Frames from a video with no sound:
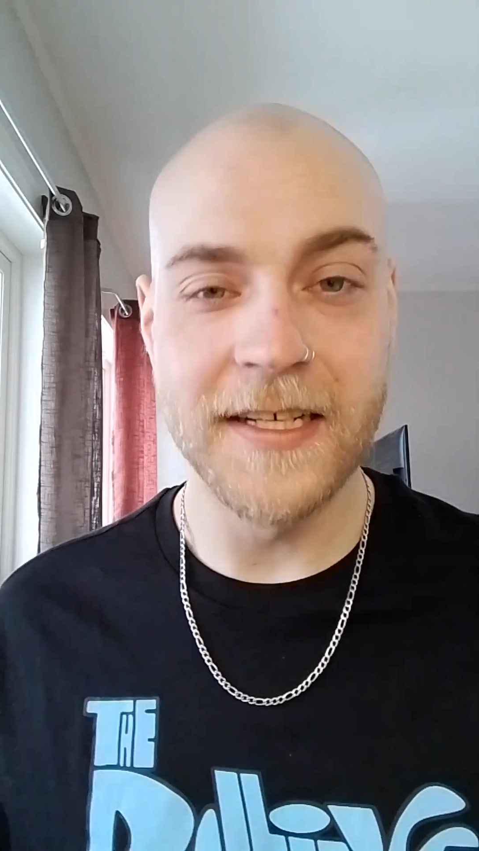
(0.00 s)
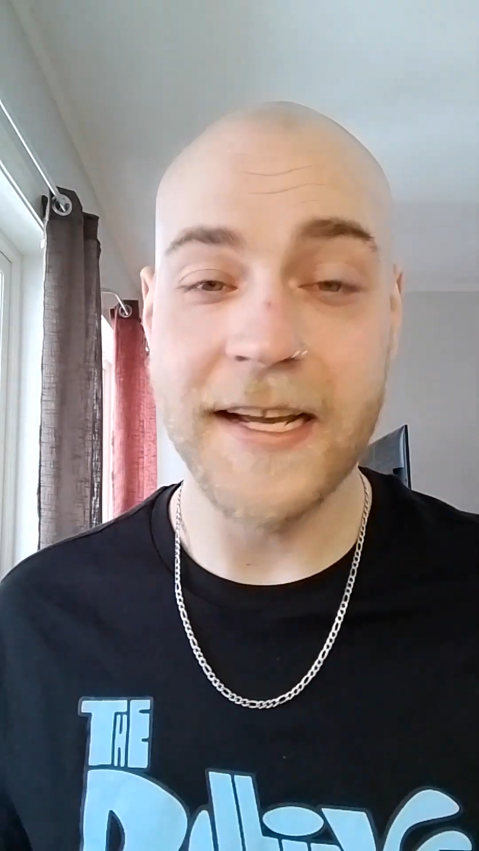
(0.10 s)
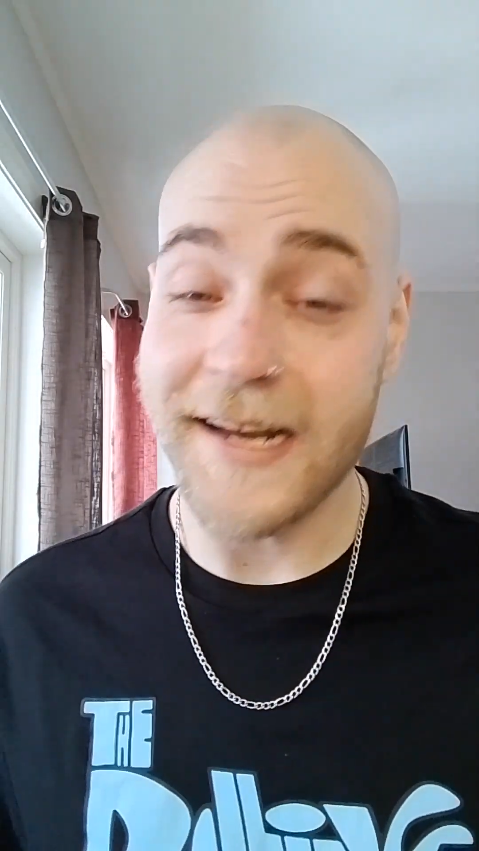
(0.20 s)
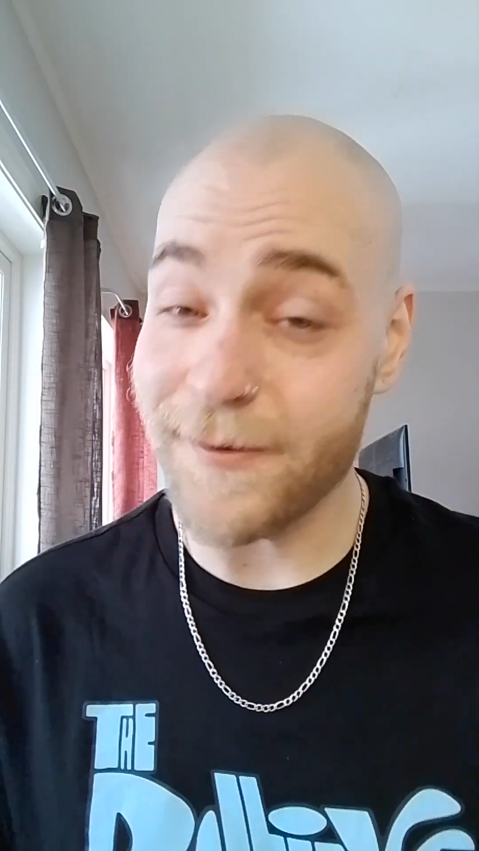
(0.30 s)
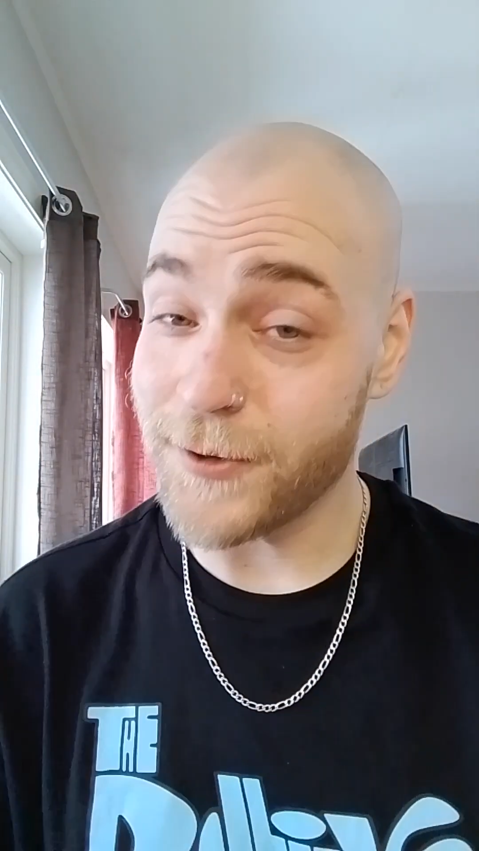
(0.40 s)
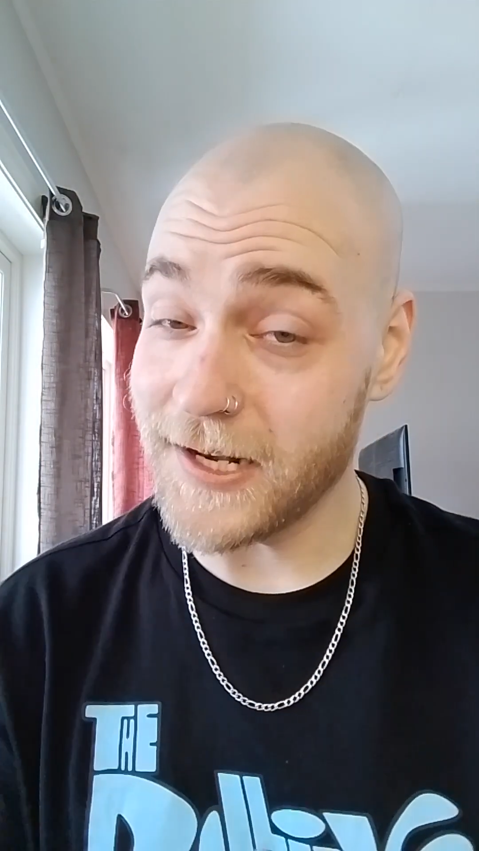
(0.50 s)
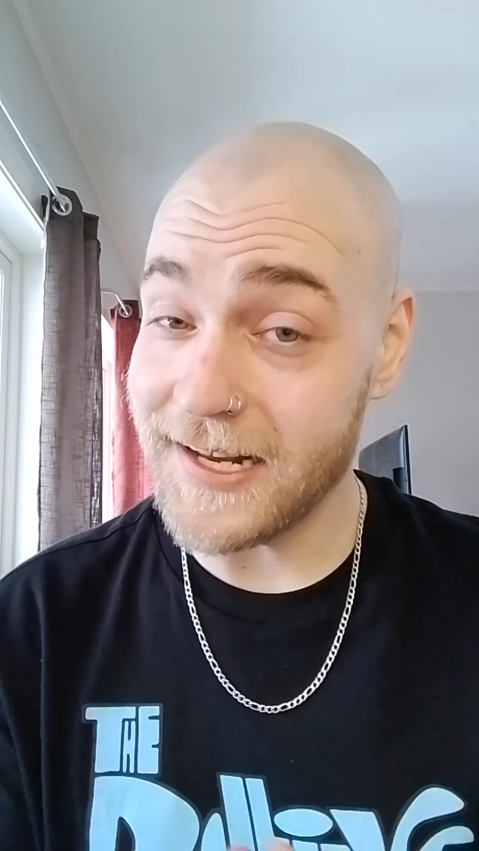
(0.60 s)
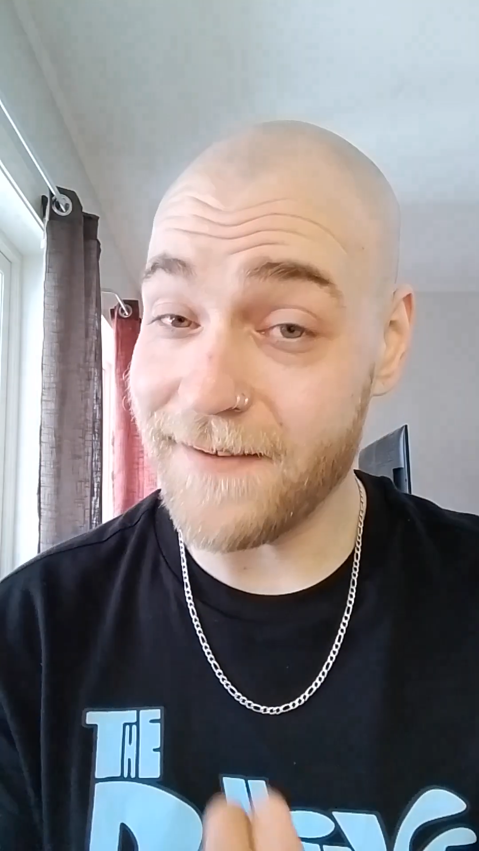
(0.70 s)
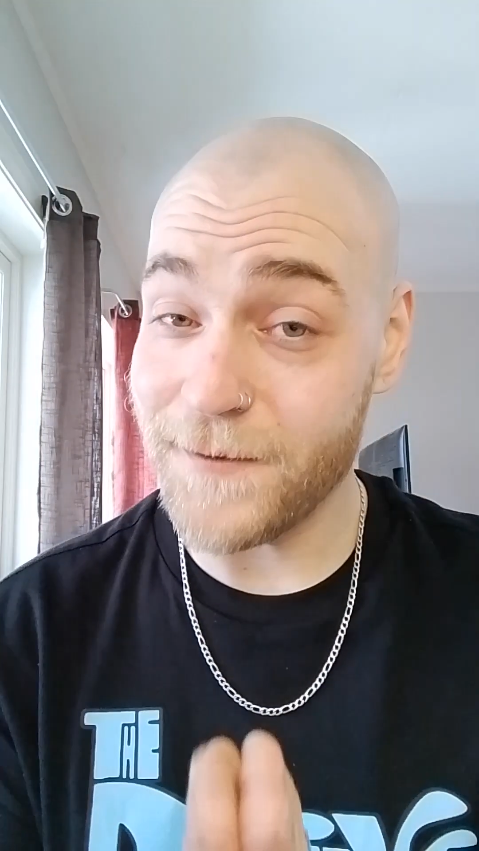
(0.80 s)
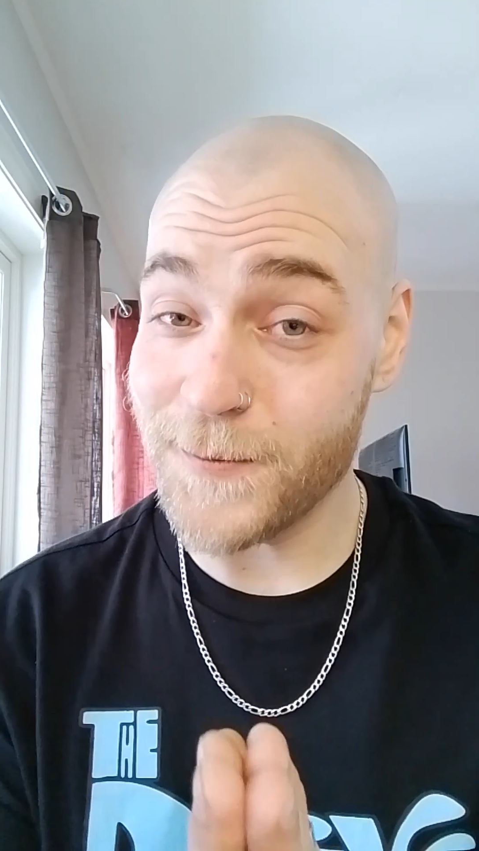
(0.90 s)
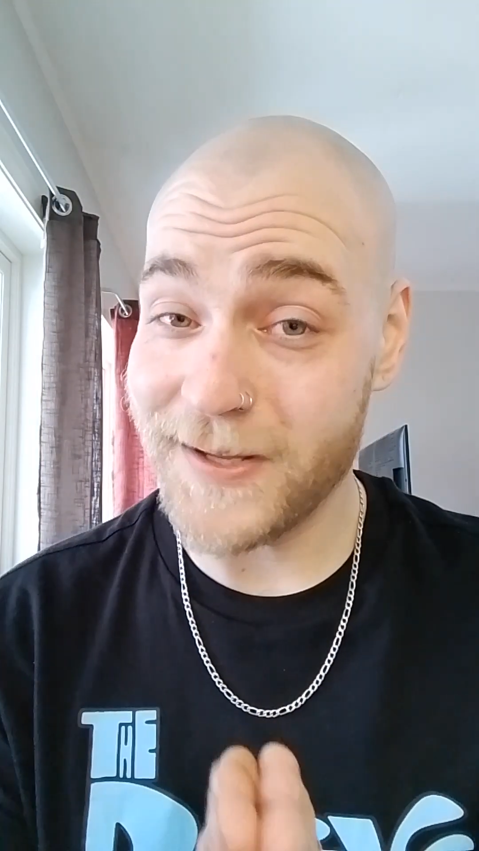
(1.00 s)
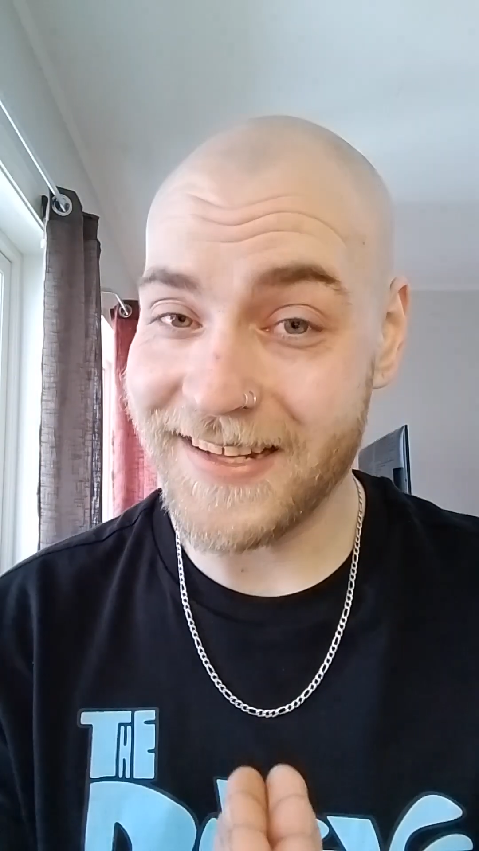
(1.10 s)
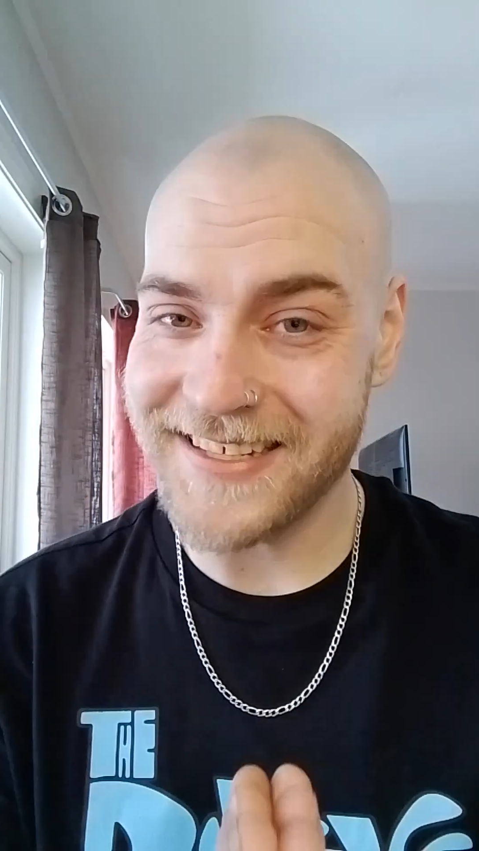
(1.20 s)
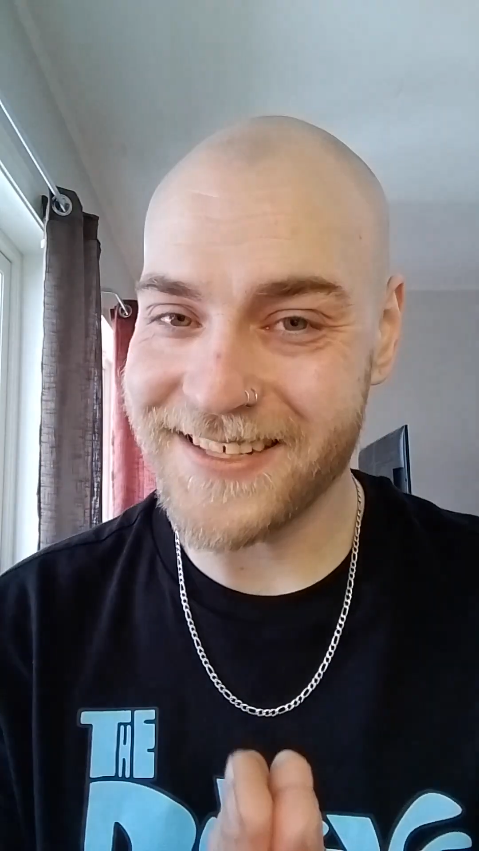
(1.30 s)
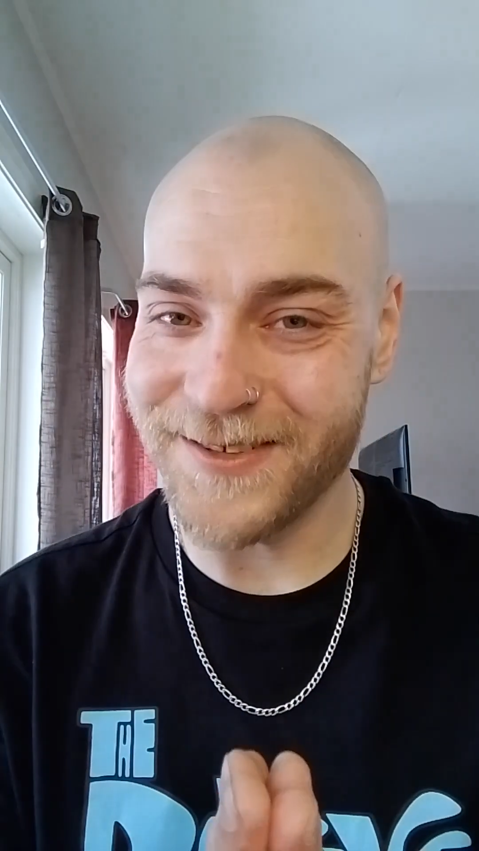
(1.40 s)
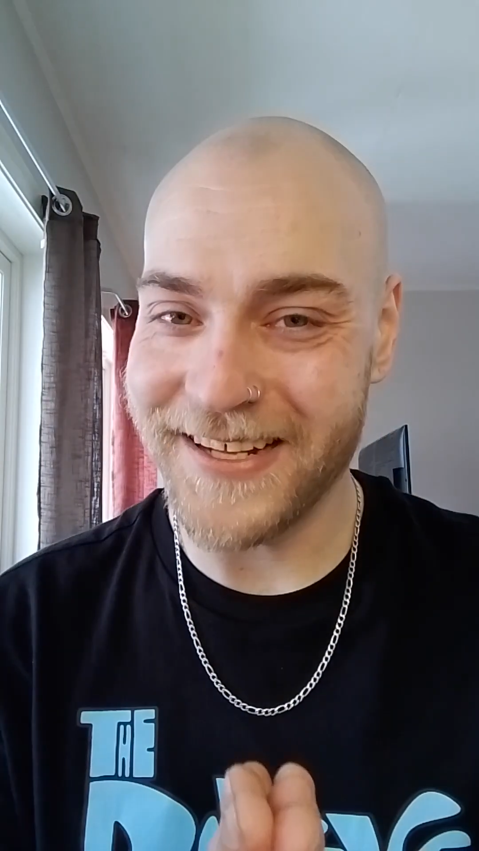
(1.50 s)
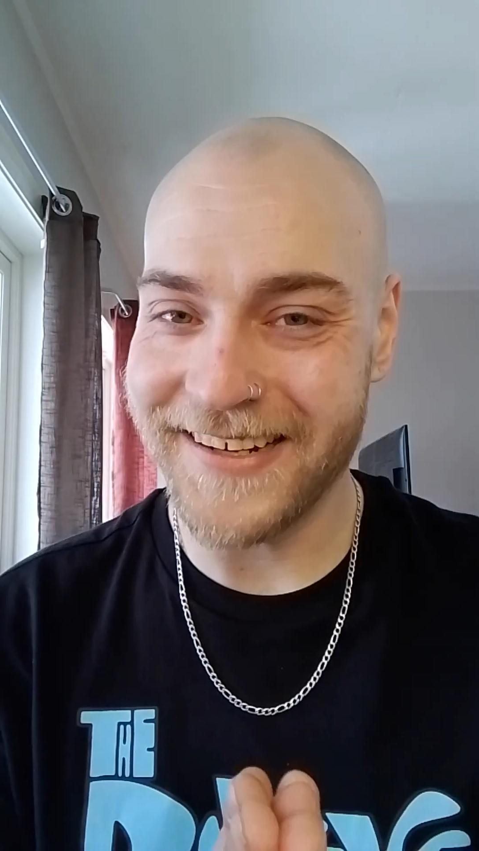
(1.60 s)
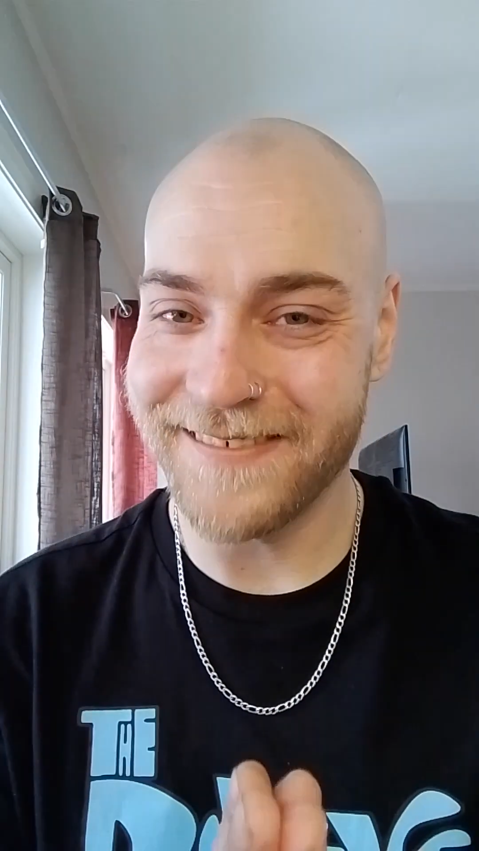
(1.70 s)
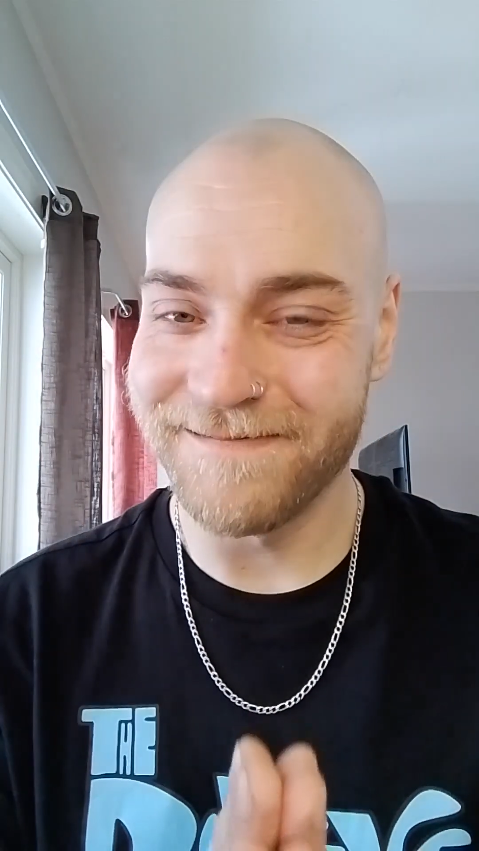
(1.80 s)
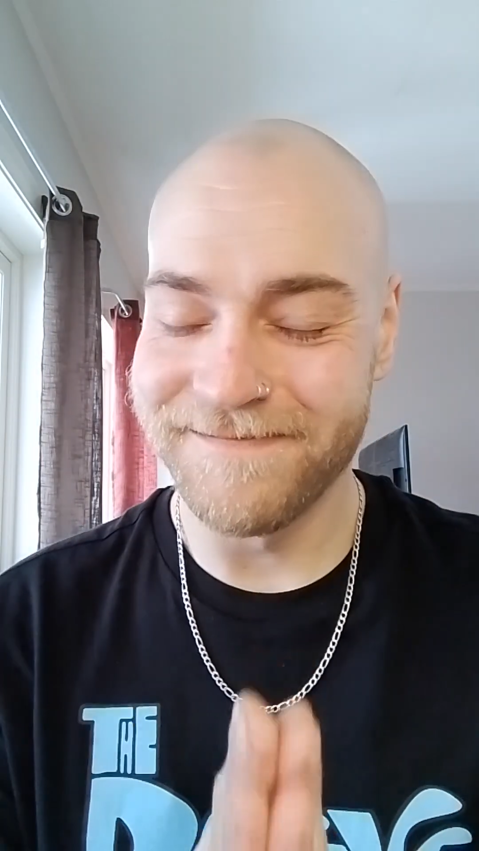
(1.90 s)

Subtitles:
And I will leave you with this today.